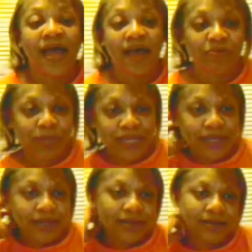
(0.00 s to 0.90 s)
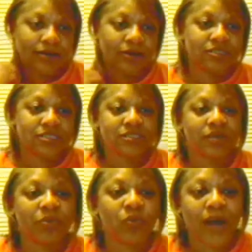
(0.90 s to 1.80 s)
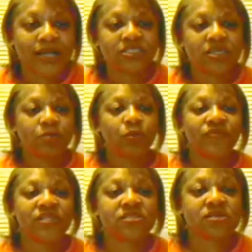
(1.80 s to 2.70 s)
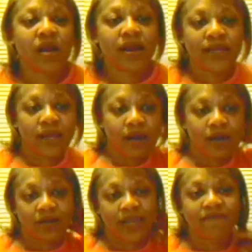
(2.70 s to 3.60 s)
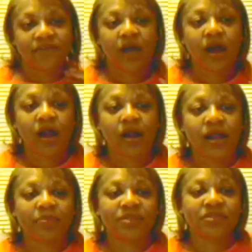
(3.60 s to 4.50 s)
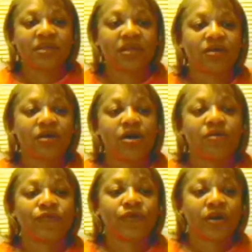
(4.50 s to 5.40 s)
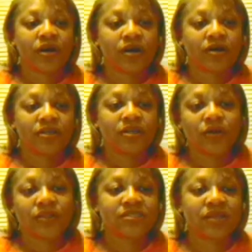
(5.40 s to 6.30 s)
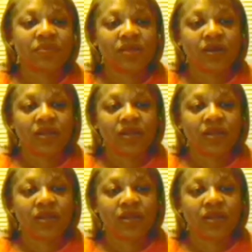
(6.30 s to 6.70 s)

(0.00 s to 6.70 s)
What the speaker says: have been, since I've been watching movies starring Kevin Hart, I've been looking for, you know, the same thing.